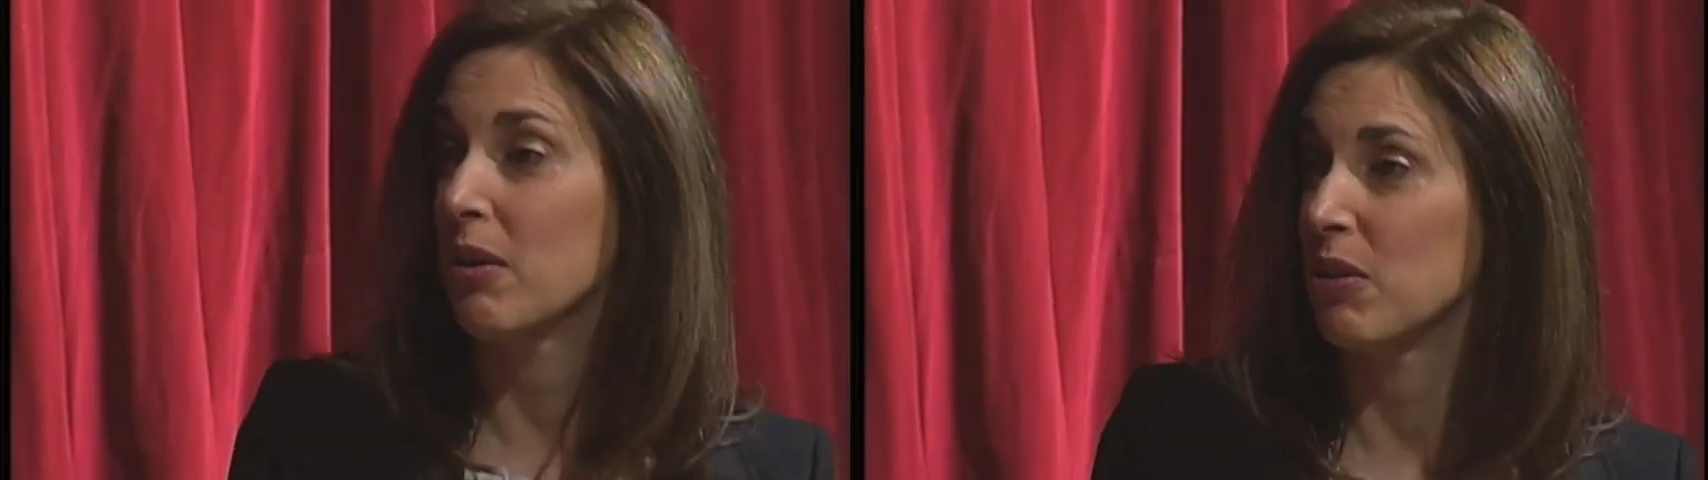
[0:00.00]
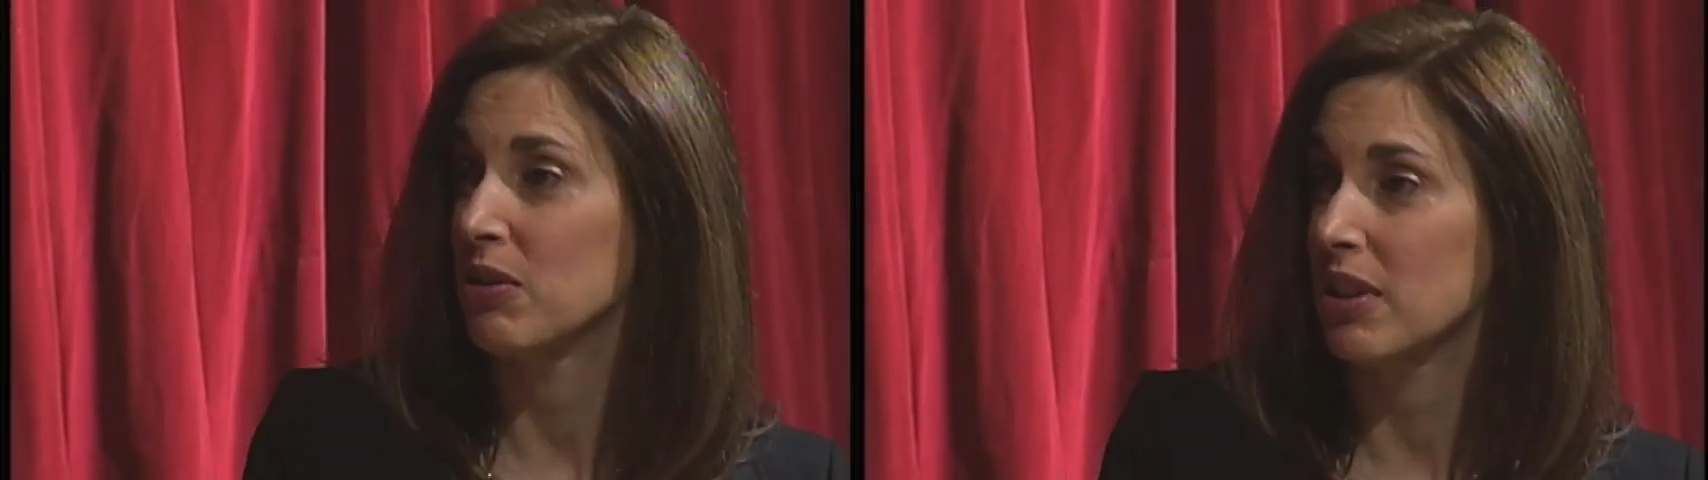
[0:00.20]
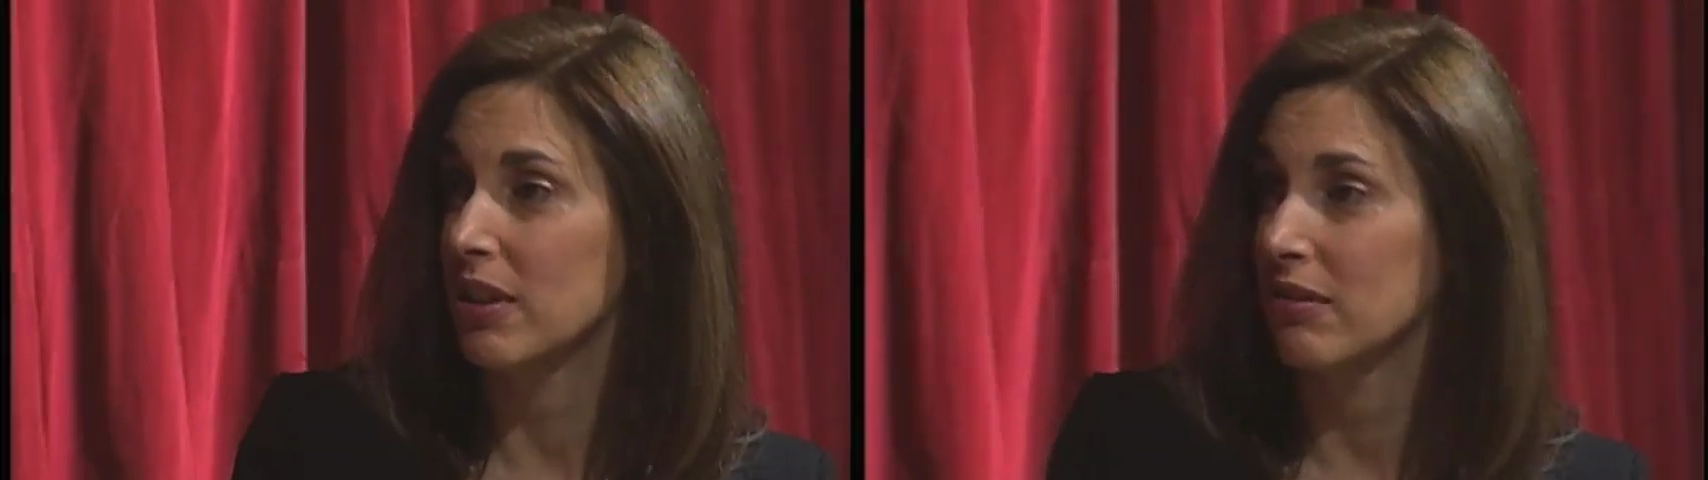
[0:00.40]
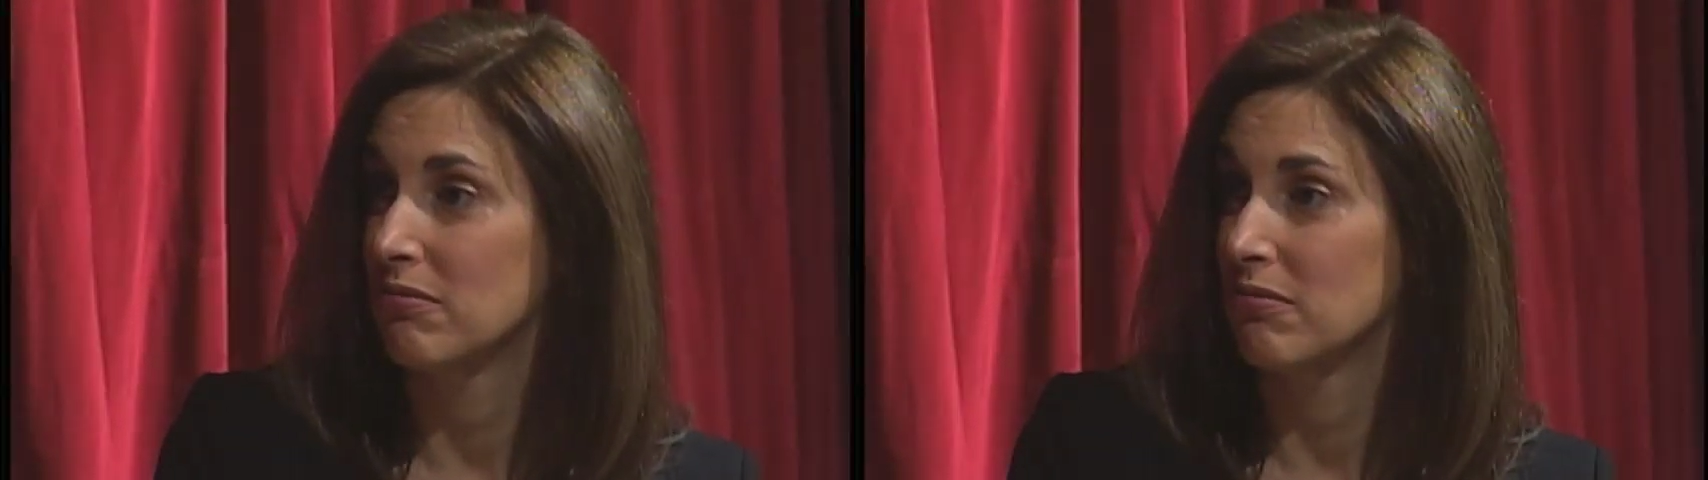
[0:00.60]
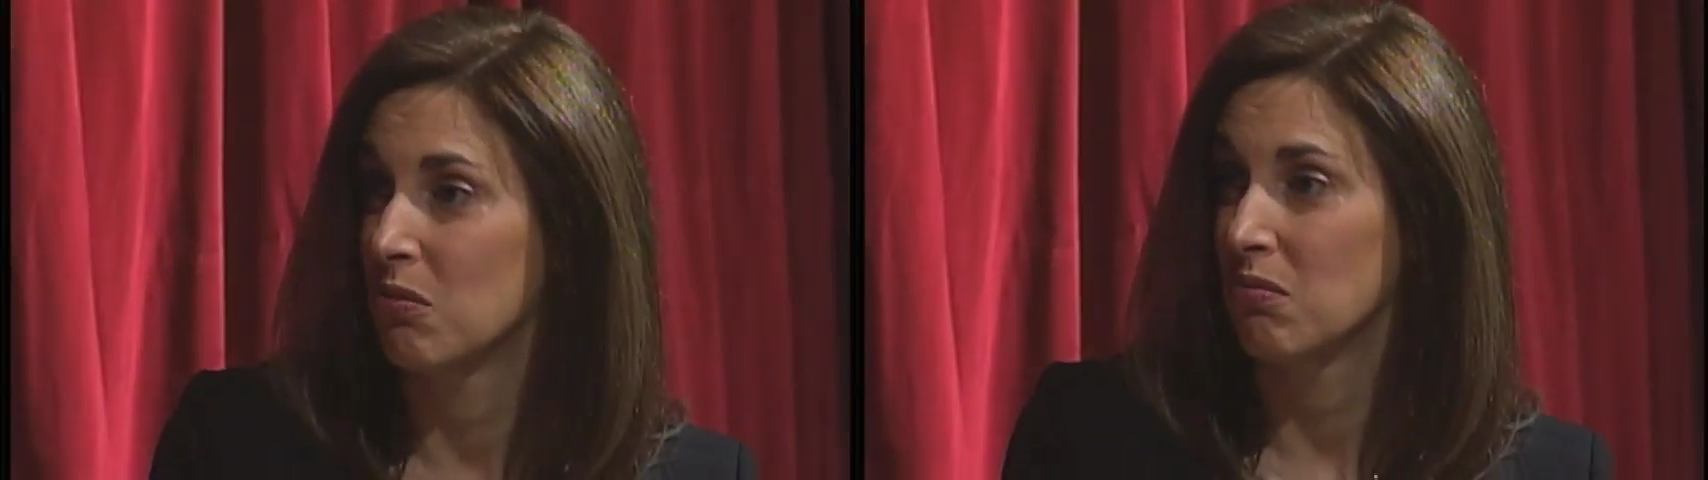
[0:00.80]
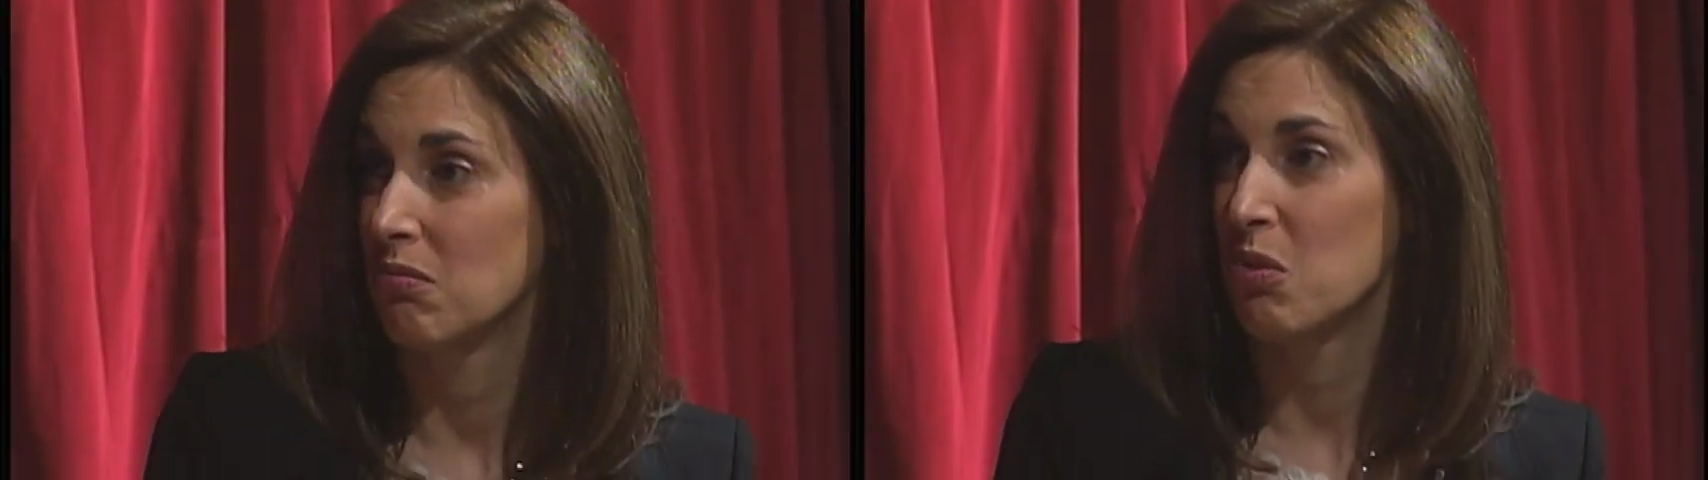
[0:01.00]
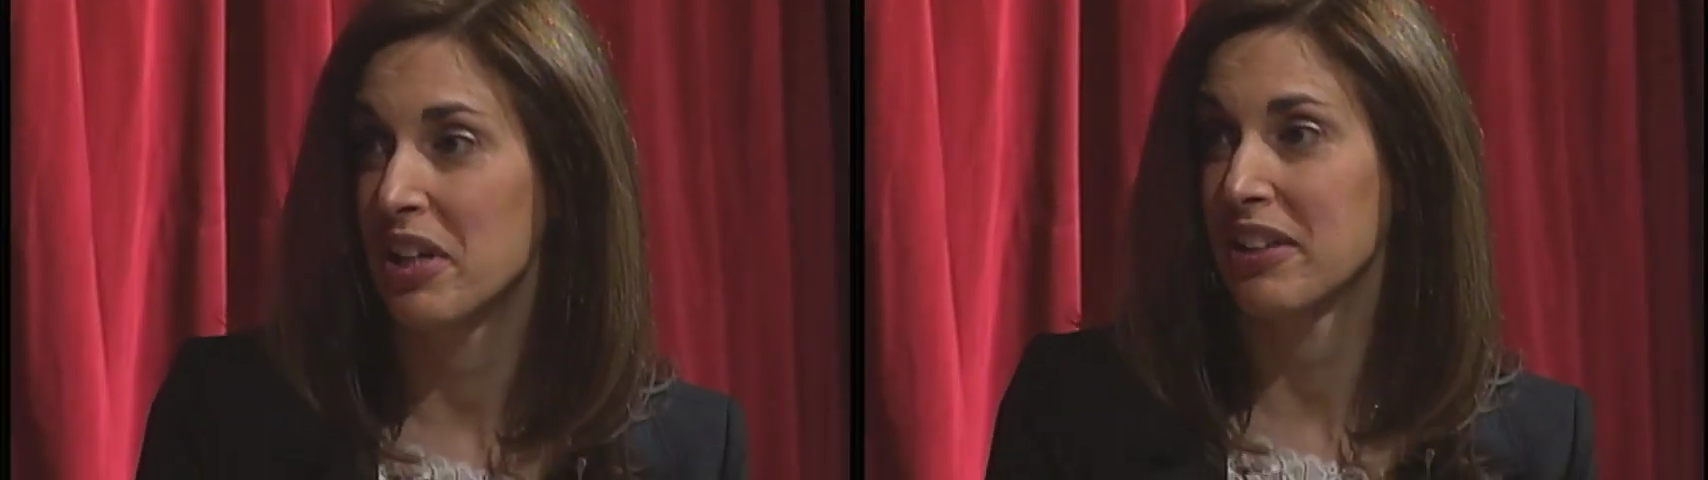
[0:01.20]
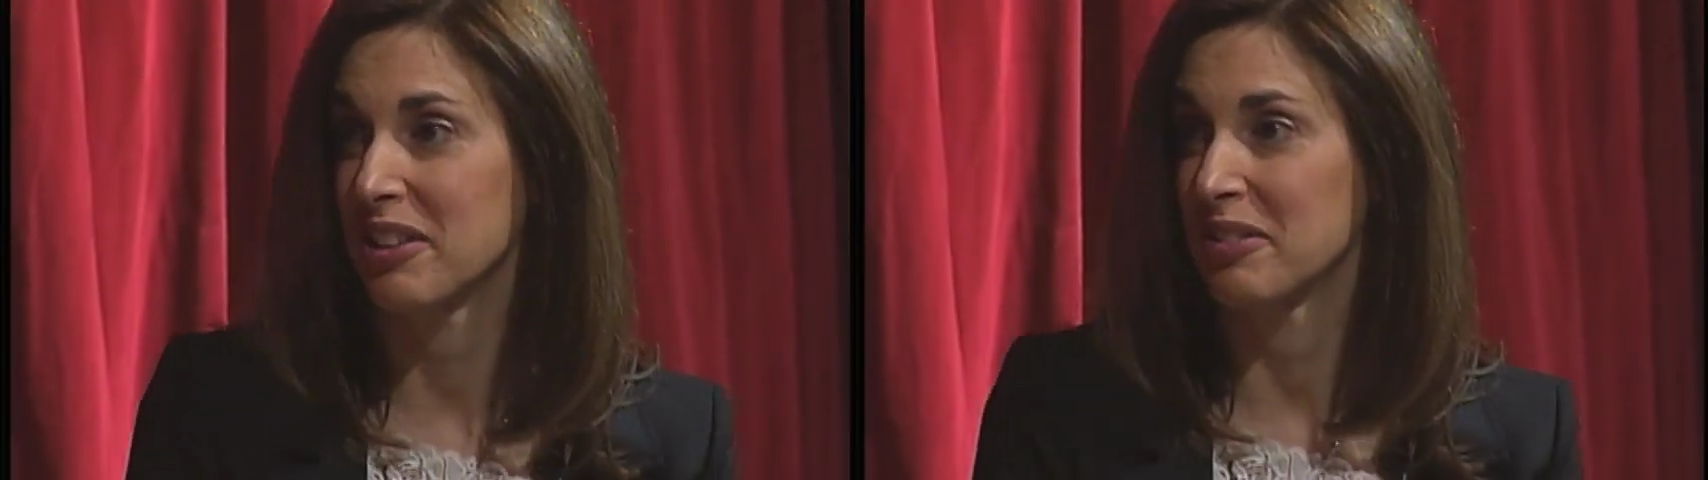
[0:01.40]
music? What is it?